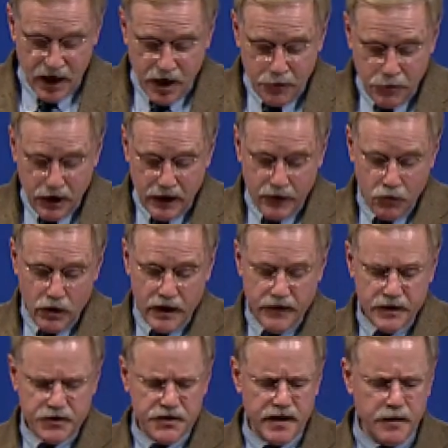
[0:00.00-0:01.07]
By the way,
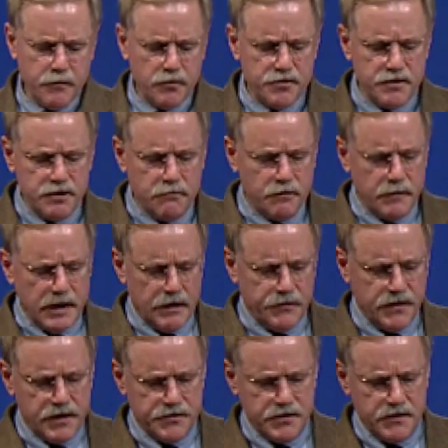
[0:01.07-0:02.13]
that Chambers knew about
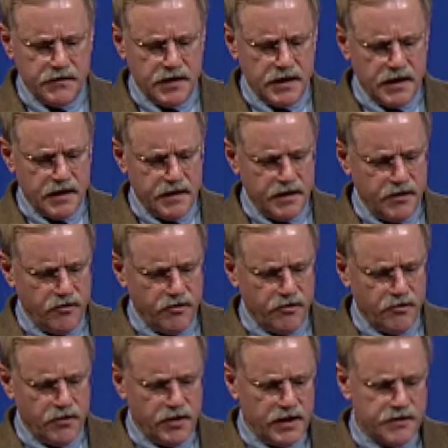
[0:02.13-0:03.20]
this in the
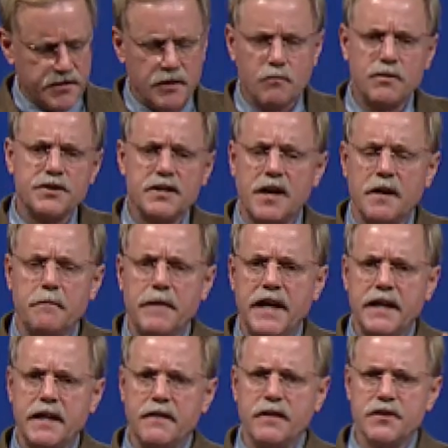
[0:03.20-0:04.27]
1930s and was not
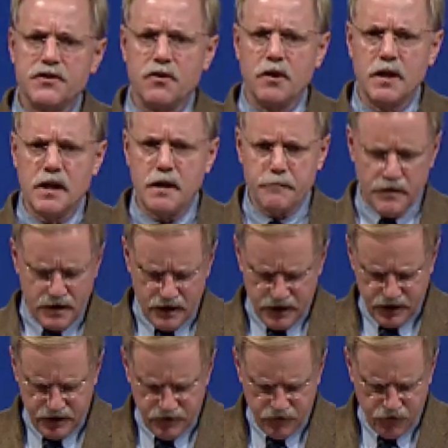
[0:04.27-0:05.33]
making this all up in
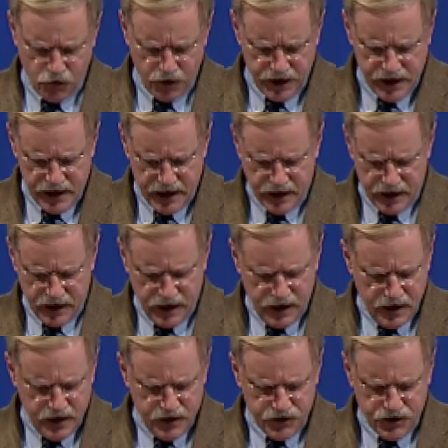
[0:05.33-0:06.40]
1948
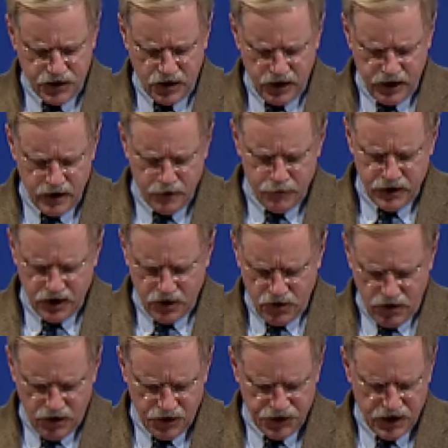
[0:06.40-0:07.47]
is clear
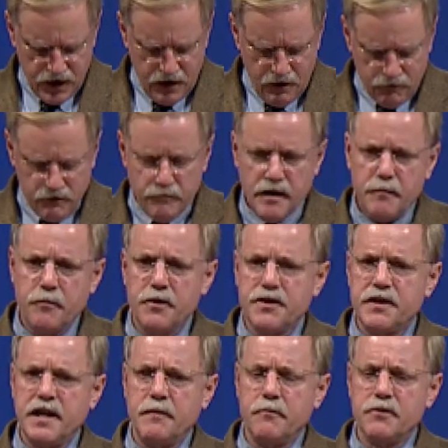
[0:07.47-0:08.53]
because remember
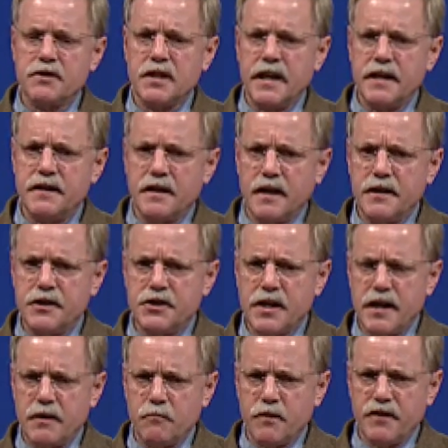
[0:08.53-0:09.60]
Chambers' late-night
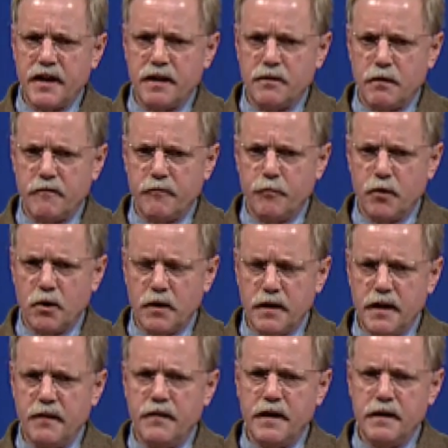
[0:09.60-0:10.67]
chat with Adolf
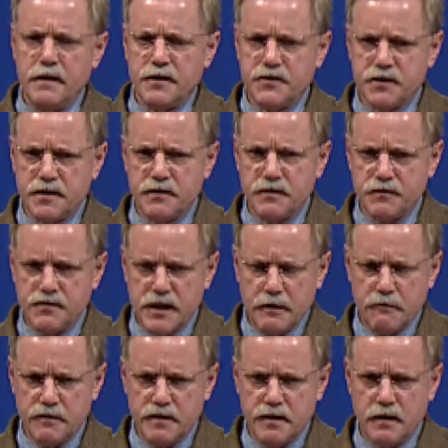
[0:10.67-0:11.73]
Berle, the Assistant
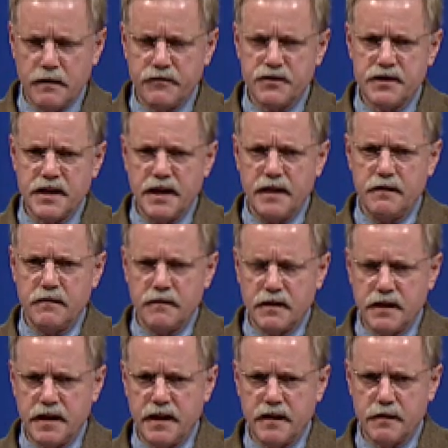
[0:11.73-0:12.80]
Secretary of State, the
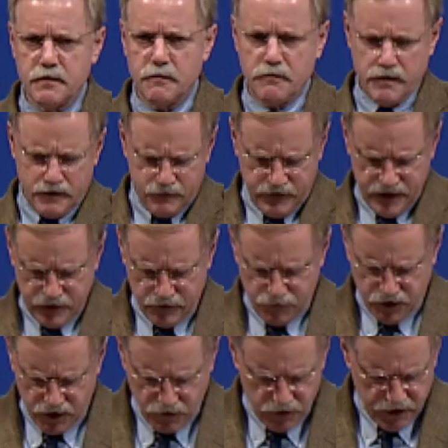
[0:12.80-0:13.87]
day Hitler invaded
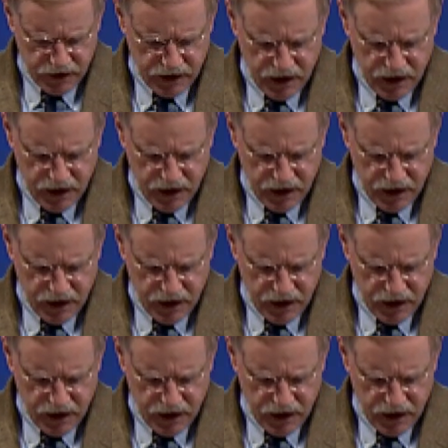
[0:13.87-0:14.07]
Poland?